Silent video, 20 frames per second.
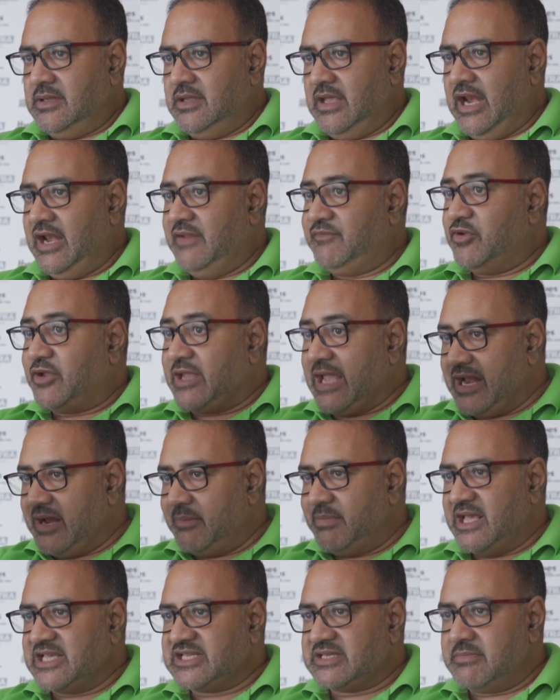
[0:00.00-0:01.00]
And if you
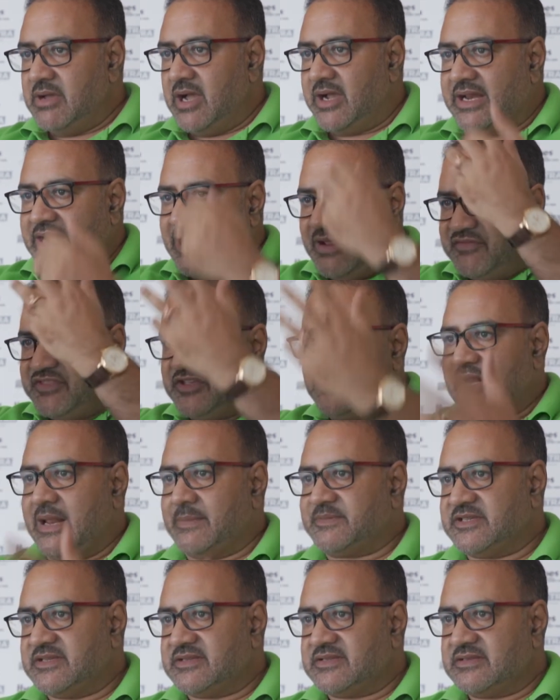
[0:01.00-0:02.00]
cannibalize the market, everything
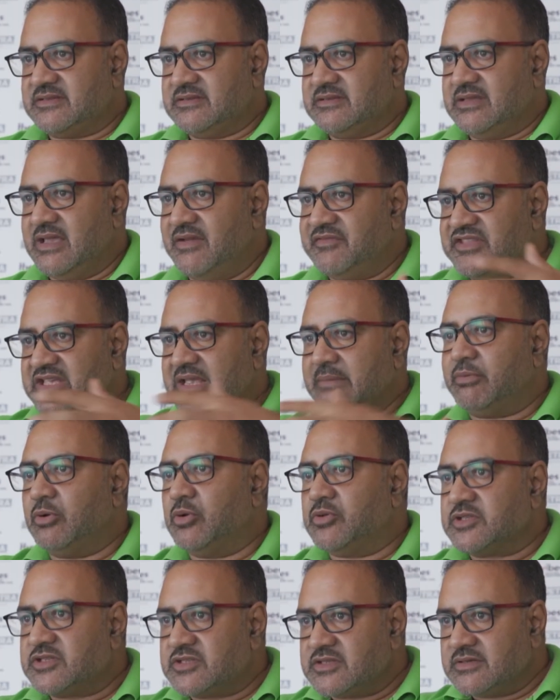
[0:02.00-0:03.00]
collapses, everything implodes.